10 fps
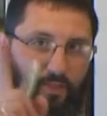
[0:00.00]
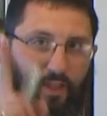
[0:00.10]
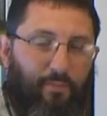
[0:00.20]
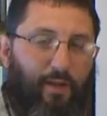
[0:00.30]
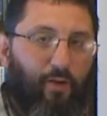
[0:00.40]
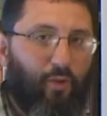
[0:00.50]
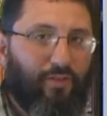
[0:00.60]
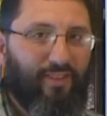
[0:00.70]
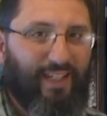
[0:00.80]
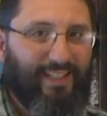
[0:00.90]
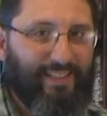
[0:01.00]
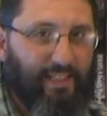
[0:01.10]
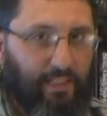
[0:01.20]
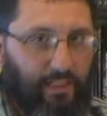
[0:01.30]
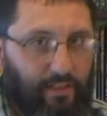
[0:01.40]
think about what they
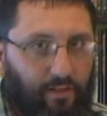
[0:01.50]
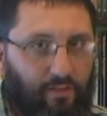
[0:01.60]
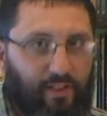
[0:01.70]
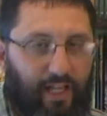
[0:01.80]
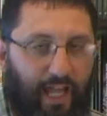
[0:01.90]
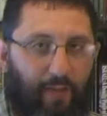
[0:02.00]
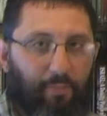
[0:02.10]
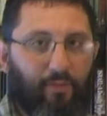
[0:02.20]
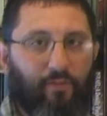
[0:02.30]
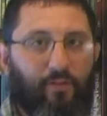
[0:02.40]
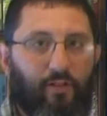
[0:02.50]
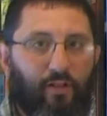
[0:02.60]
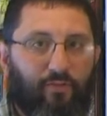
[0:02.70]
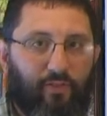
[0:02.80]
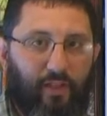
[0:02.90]
need to happen
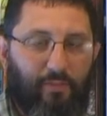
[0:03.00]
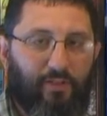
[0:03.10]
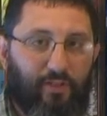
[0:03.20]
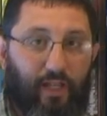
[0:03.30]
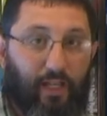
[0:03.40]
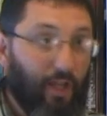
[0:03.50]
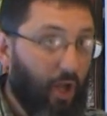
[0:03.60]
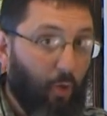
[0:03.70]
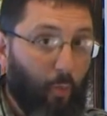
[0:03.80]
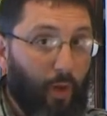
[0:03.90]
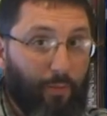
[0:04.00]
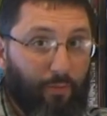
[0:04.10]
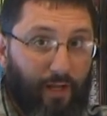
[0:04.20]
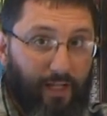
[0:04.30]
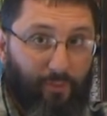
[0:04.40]
for them to say, we
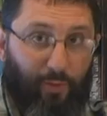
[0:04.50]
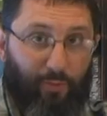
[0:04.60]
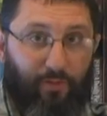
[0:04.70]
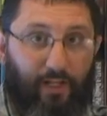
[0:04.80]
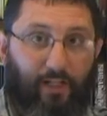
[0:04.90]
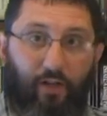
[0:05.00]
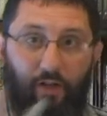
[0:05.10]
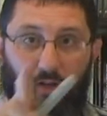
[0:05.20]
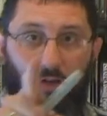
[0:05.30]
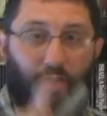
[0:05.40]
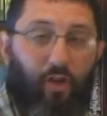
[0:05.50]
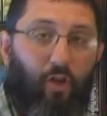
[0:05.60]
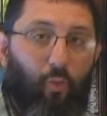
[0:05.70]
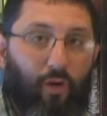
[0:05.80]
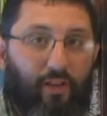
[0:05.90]
were right, we were right.
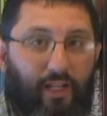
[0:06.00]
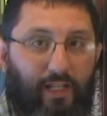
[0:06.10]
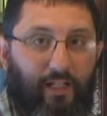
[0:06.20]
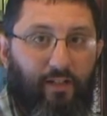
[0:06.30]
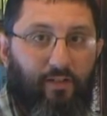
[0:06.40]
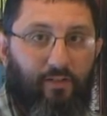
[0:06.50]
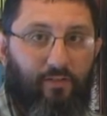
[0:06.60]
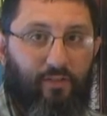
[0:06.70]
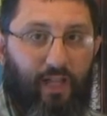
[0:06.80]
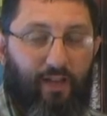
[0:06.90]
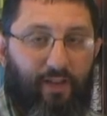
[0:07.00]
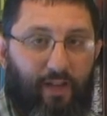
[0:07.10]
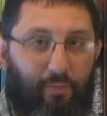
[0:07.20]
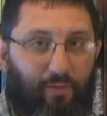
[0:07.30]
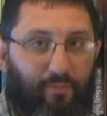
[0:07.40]
What do they need to have
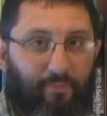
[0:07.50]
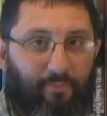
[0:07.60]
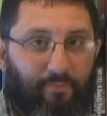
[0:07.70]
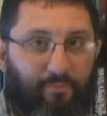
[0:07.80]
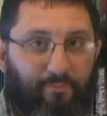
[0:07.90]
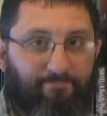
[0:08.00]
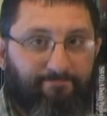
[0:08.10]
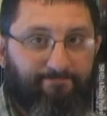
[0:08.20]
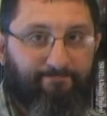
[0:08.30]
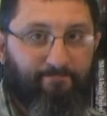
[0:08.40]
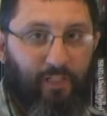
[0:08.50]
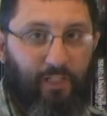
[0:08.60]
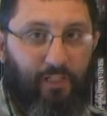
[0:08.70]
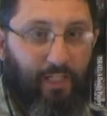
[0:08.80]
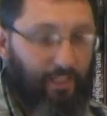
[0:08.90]
happen?
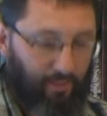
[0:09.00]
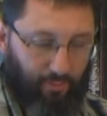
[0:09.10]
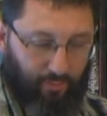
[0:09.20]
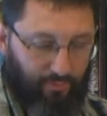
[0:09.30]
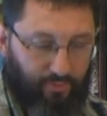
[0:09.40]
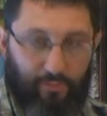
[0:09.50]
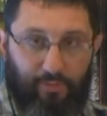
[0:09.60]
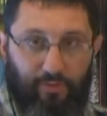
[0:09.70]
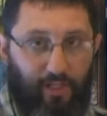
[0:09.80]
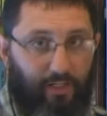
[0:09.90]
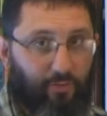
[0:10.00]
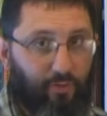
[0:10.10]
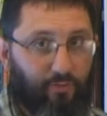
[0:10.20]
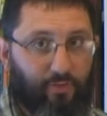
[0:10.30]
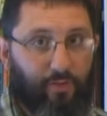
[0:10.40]
they can go over scriptures. I can
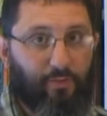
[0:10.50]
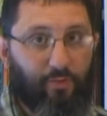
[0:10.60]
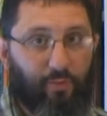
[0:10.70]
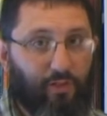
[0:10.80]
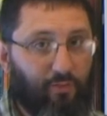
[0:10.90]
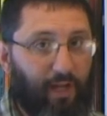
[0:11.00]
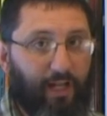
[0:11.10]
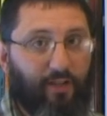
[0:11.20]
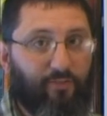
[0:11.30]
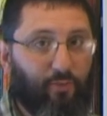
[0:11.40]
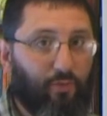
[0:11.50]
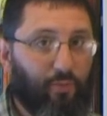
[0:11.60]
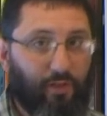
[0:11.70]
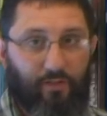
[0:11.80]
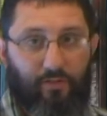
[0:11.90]
go over scriptures. We can go back and
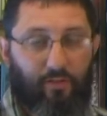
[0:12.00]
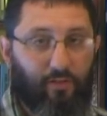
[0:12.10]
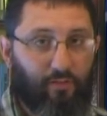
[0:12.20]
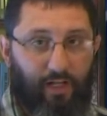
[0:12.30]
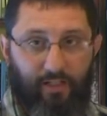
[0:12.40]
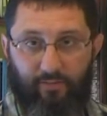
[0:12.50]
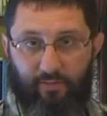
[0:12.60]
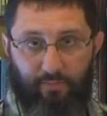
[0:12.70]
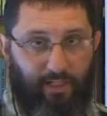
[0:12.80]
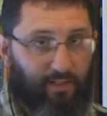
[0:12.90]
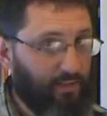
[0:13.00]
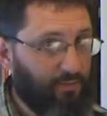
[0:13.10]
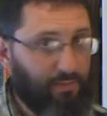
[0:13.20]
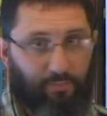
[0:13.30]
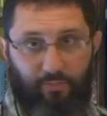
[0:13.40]
forth. We could, you know, I debated
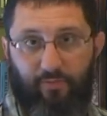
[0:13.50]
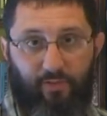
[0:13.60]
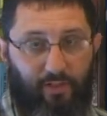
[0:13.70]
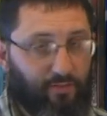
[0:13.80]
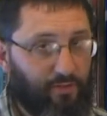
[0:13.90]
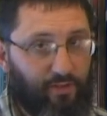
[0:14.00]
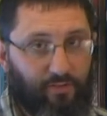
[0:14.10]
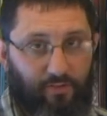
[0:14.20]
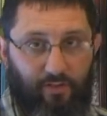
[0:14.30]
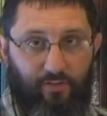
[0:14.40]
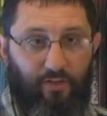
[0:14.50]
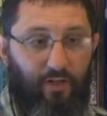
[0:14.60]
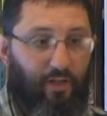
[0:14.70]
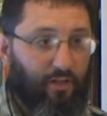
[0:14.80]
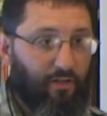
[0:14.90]
these people for years and years and years.
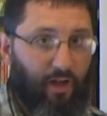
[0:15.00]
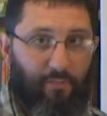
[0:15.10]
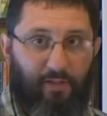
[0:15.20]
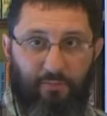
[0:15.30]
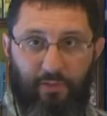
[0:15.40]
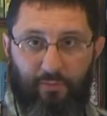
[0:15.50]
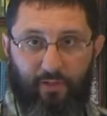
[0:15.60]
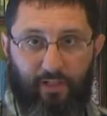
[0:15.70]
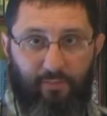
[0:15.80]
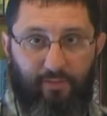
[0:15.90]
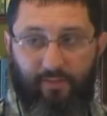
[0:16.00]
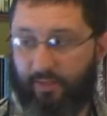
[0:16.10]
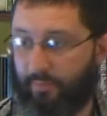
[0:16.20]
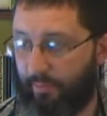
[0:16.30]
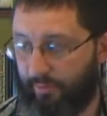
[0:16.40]
Comments, people writing me
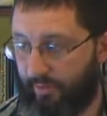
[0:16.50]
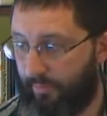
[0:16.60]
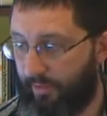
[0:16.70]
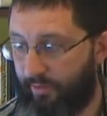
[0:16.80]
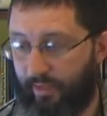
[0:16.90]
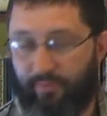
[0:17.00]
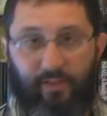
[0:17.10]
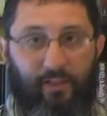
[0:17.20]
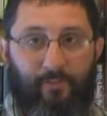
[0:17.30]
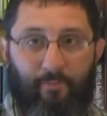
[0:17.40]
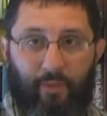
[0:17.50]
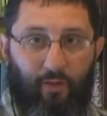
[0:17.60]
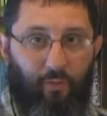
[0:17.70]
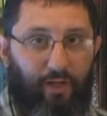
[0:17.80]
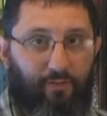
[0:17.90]
things, people sending me stuff,
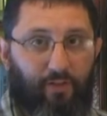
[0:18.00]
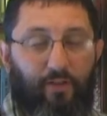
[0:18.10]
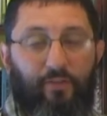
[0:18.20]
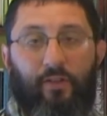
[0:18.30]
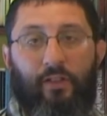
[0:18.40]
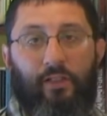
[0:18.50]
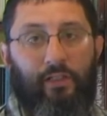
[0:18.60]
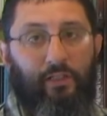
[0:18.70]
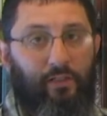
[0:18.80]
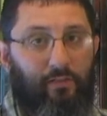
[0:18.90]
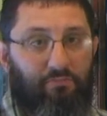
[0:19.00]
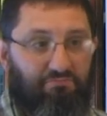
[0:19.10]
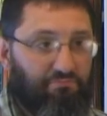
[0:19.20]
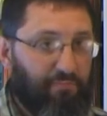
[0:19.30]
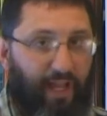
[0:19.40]
whatever else.
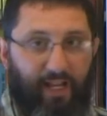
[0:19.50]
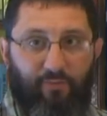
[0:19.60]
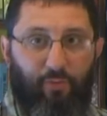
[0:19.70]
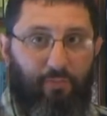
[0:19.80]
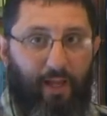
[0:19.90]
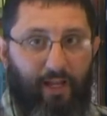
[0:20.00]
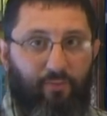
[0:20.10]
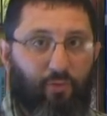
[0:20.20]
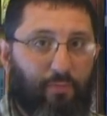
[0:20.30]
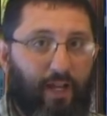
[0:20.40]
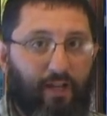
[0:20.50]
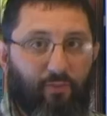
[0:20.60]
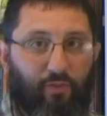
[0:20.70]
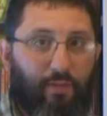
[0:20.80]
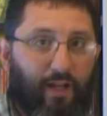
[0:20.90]
Back and forth, back and forth, back
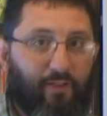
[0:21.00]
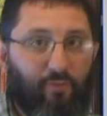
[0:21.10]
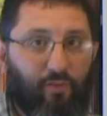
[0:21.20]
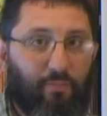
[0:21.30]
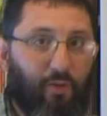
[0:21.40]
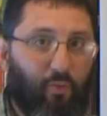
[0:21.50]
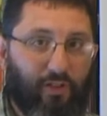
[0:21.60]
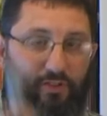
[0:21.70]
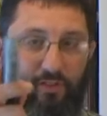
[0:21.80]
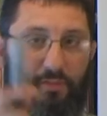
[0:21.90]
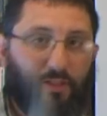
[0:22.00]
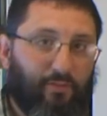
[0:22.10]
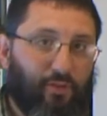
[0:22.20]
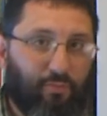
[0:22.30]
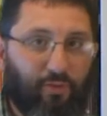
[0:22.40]
and forth, back and forth. But what's going to be
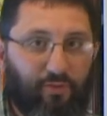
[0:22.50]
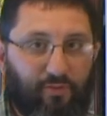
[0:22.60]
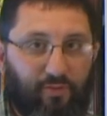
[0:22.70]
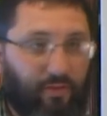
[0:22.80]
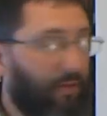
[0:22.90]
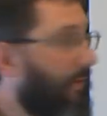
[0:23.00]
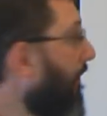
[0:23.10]
the real proof?